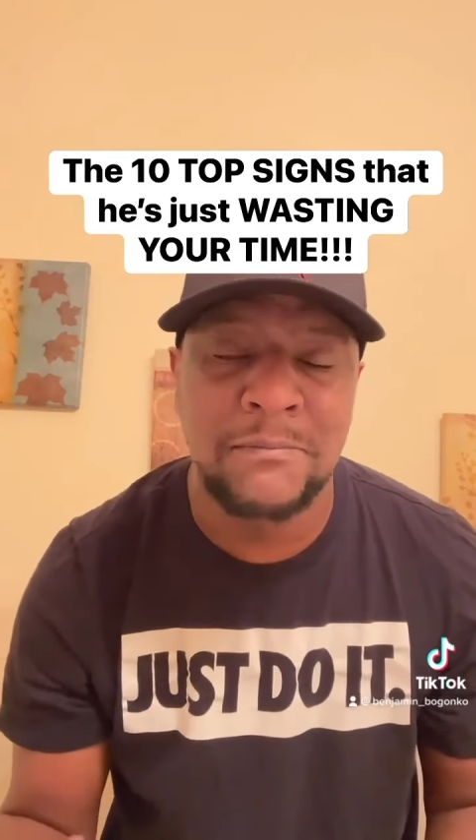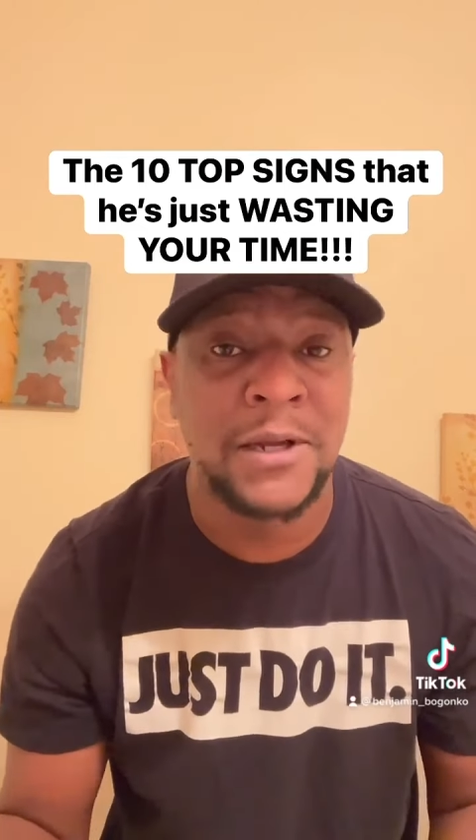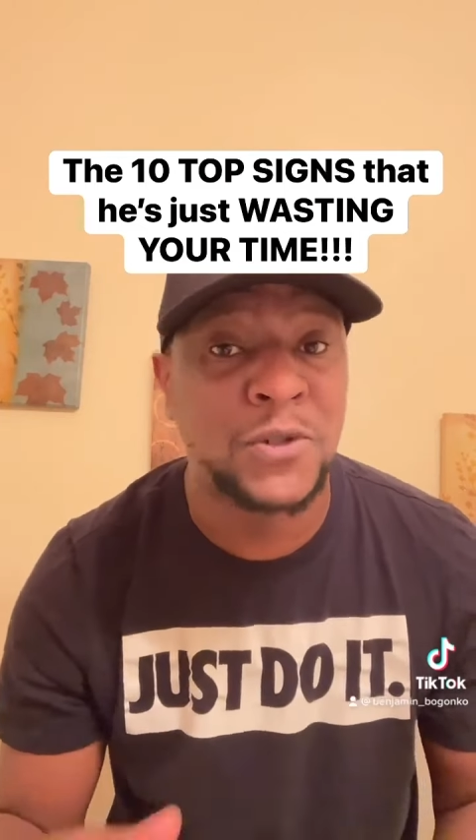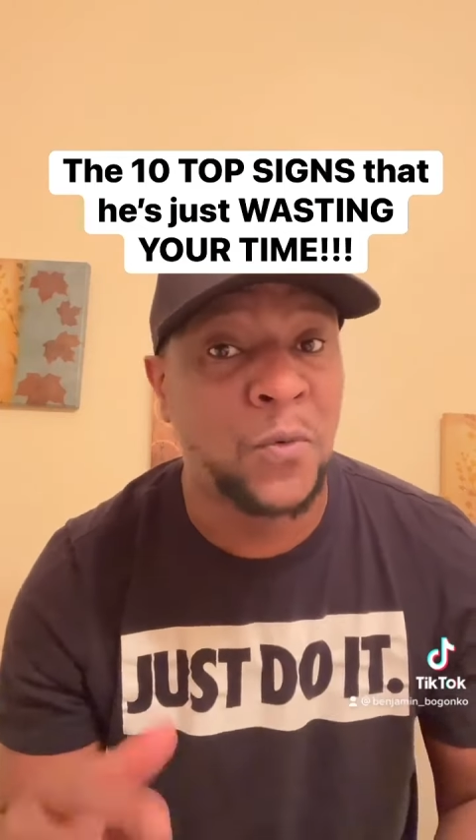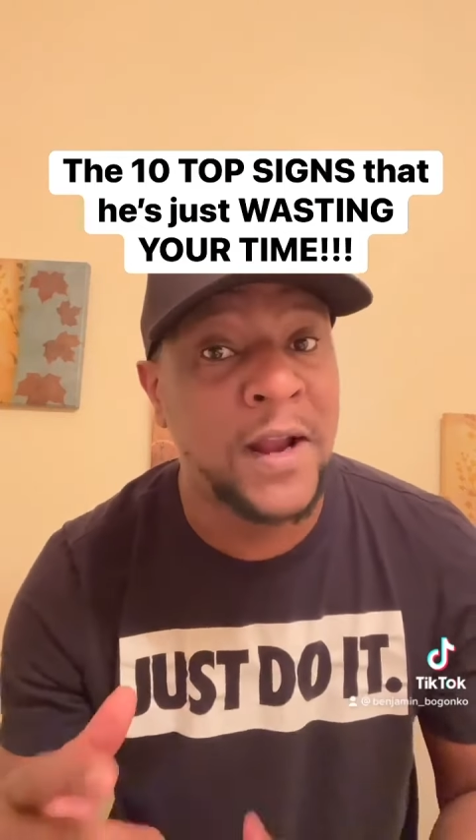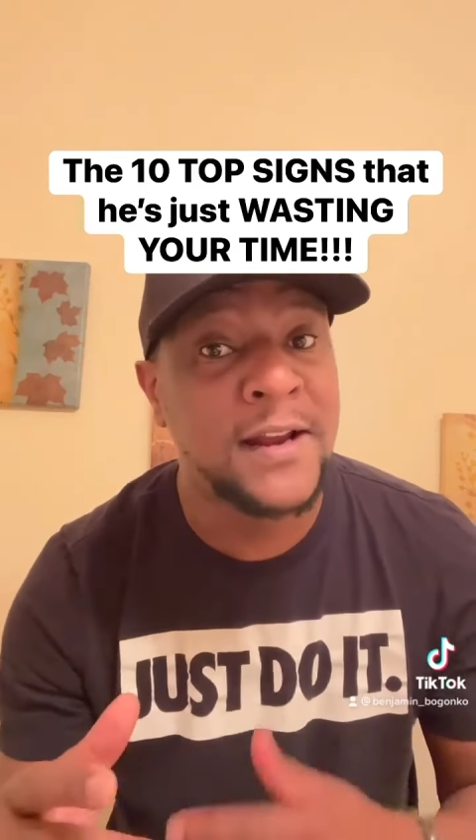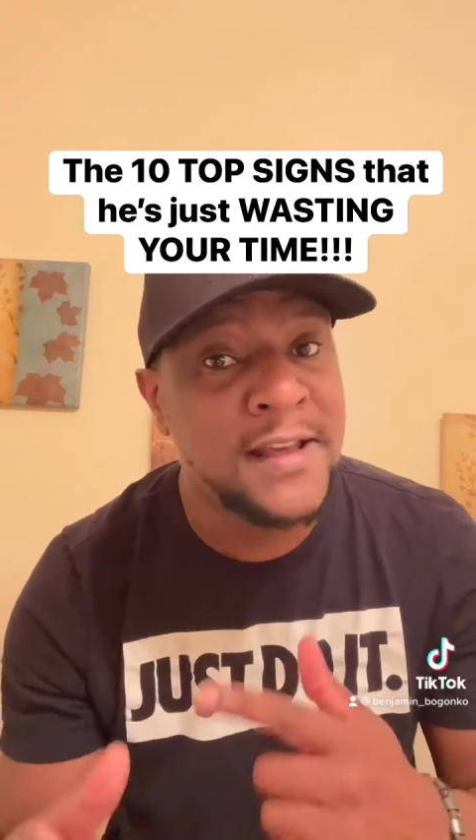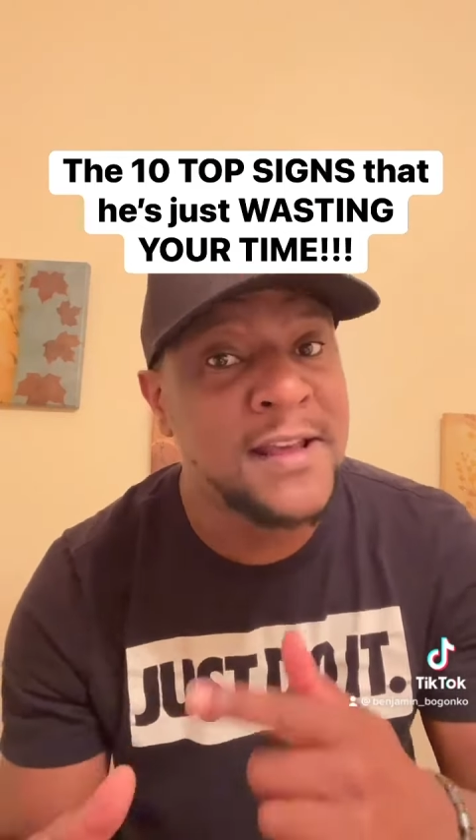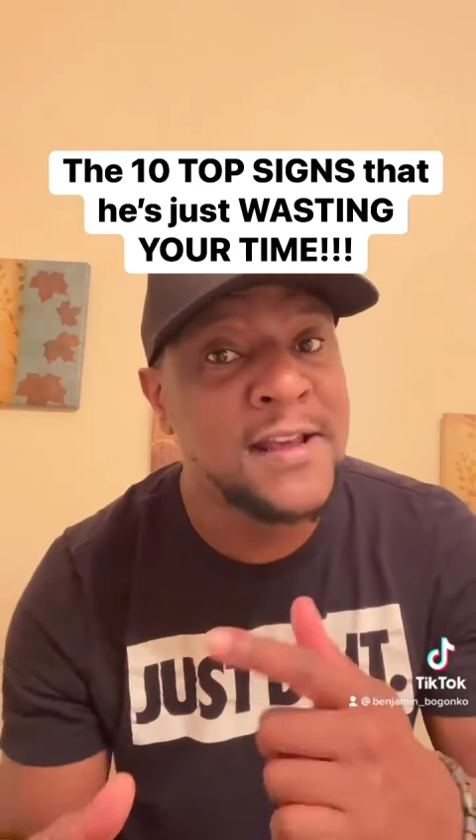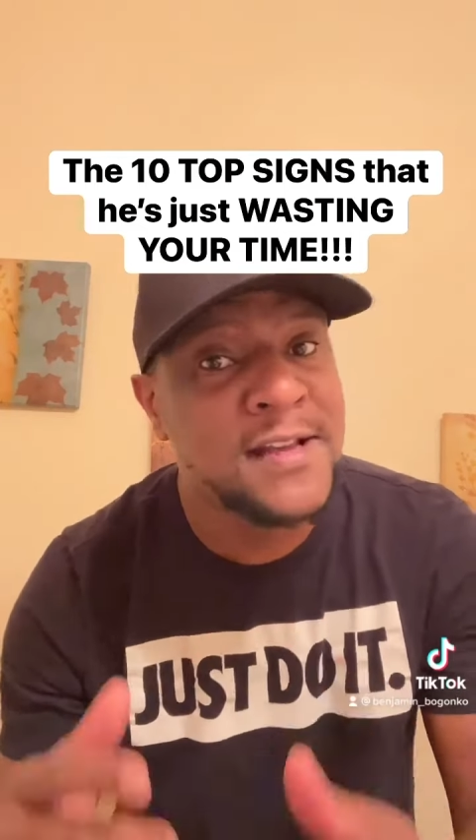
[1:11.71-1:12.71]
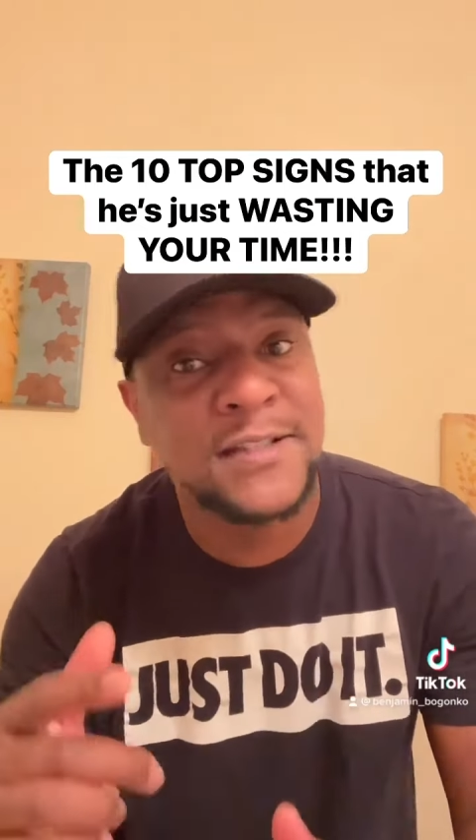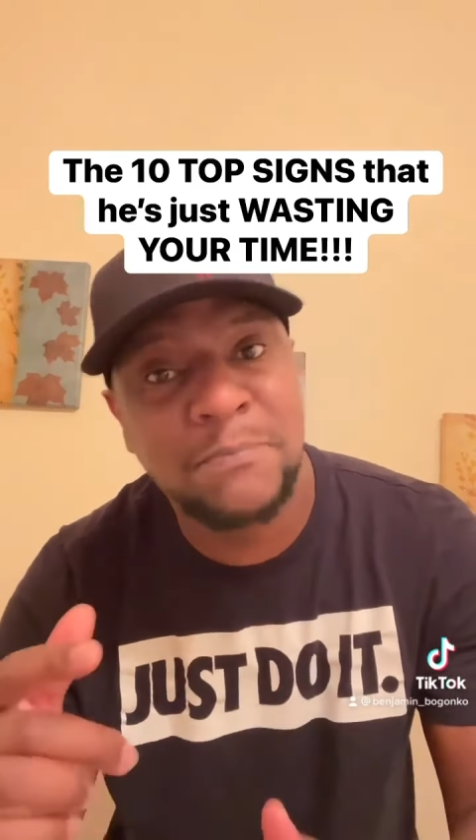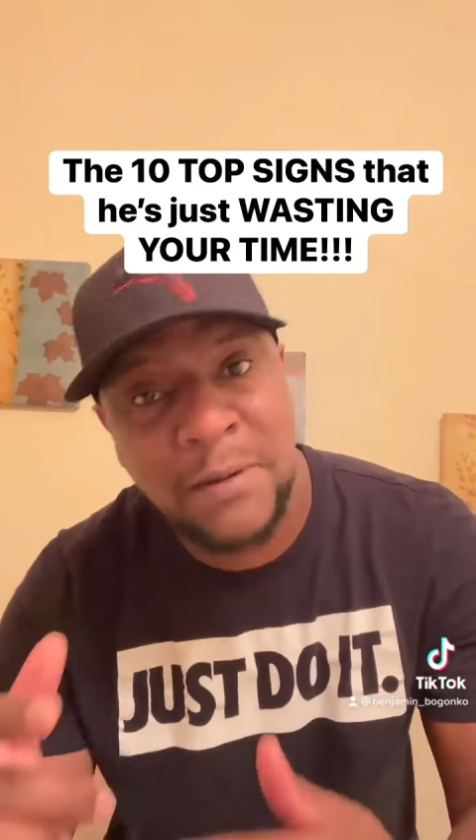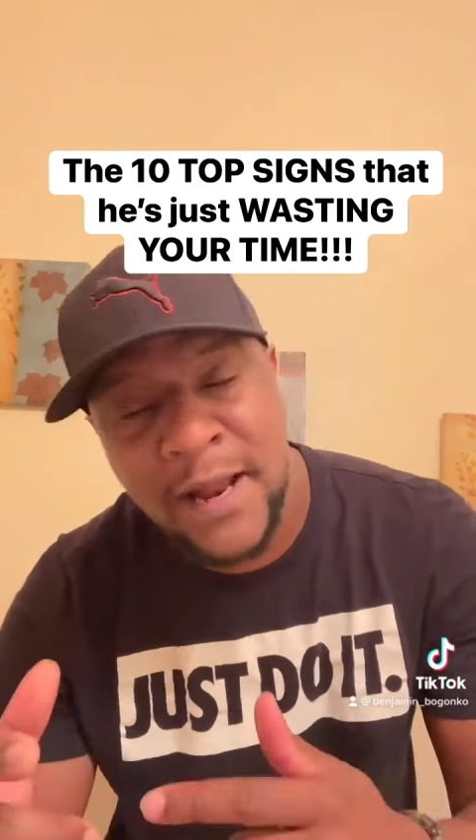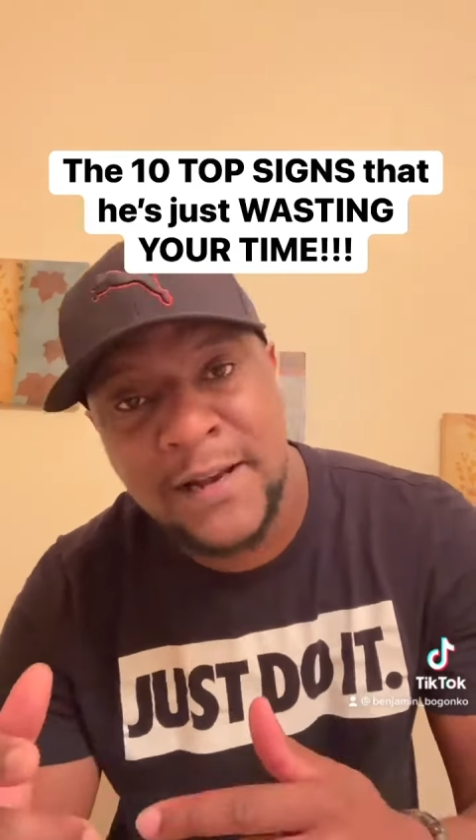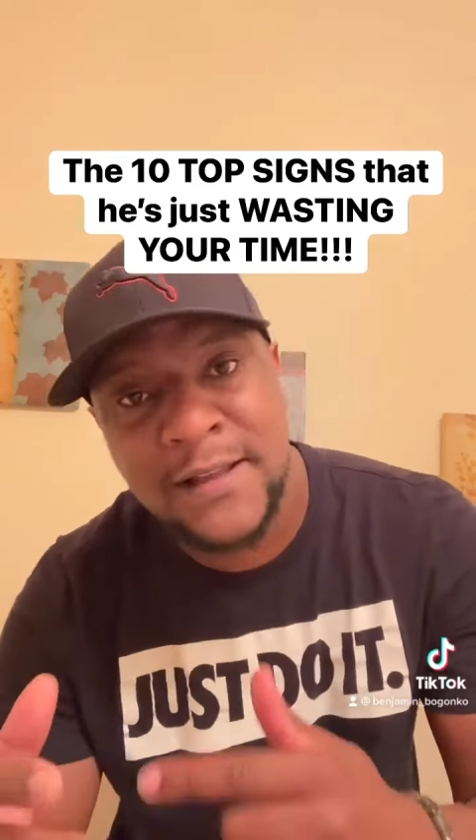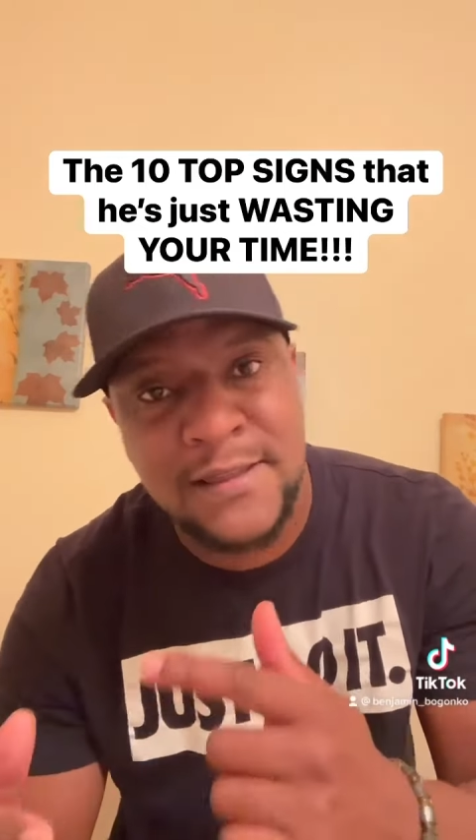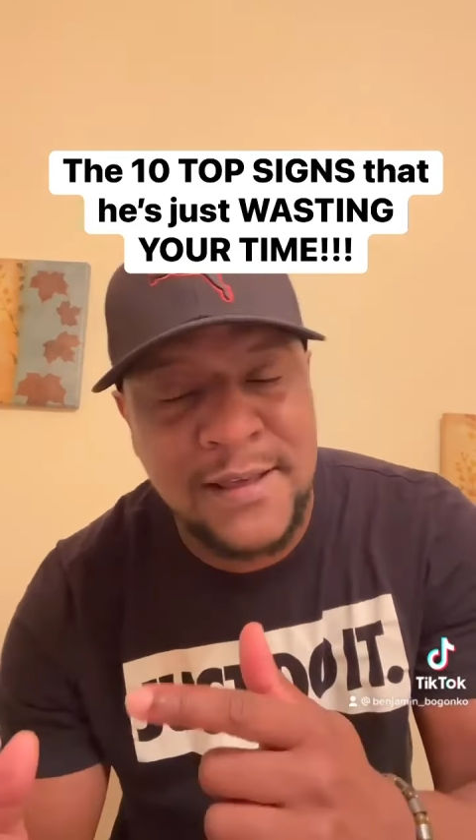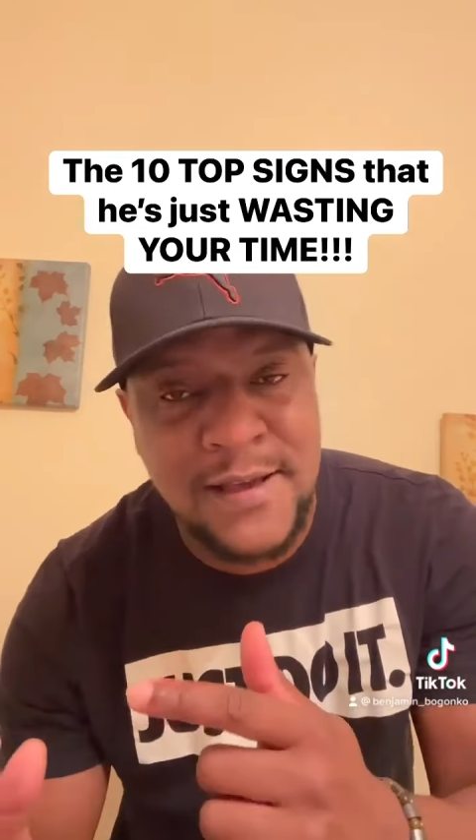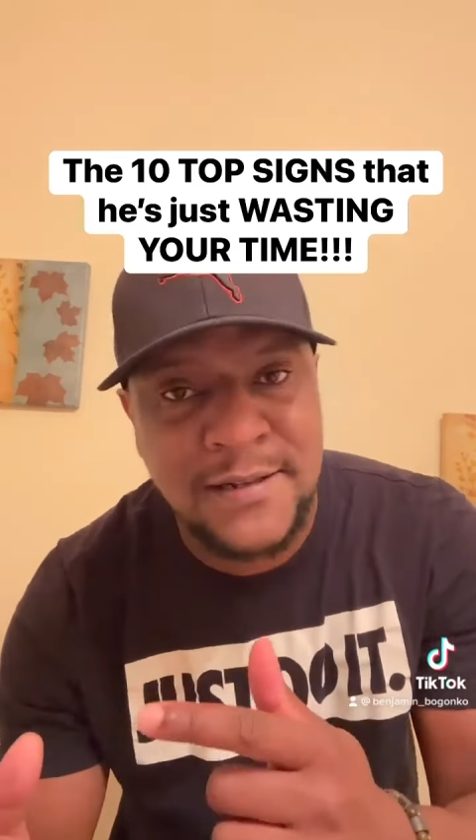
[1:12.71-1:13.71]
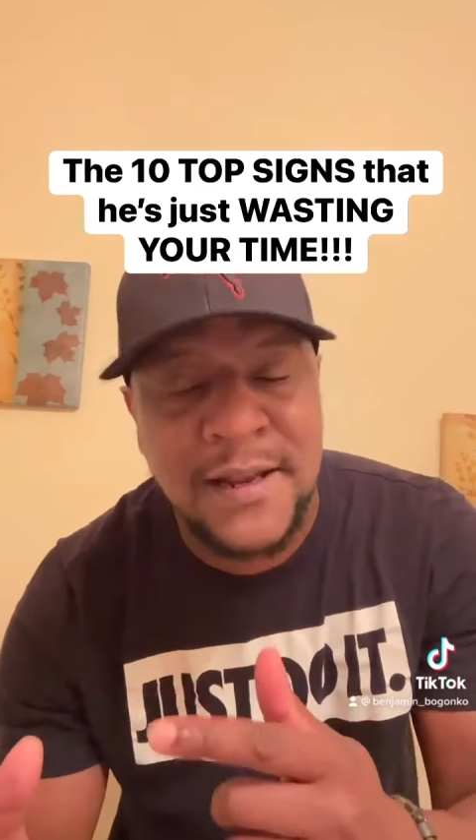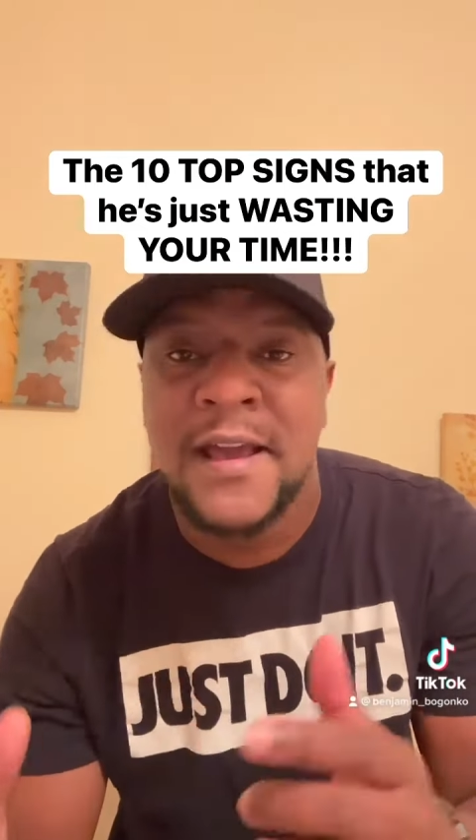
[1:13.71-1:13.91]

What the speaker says: But when he is planning things,